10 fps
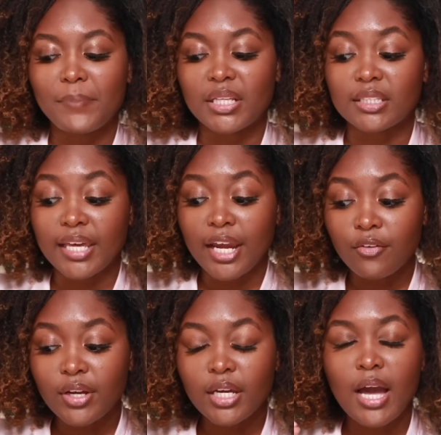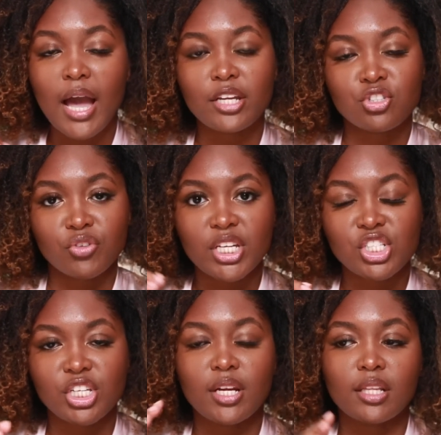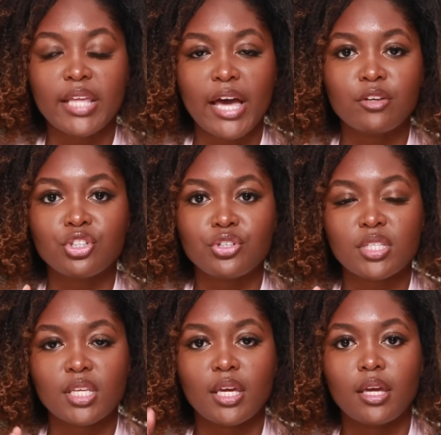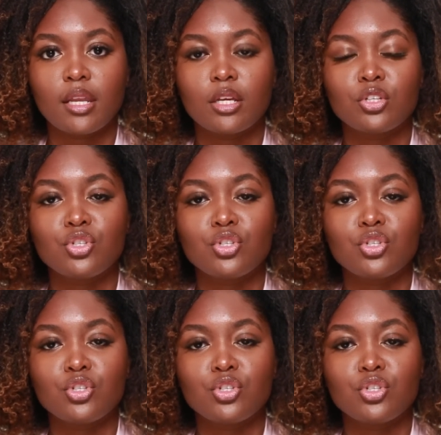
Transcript: layering hydration allows your skin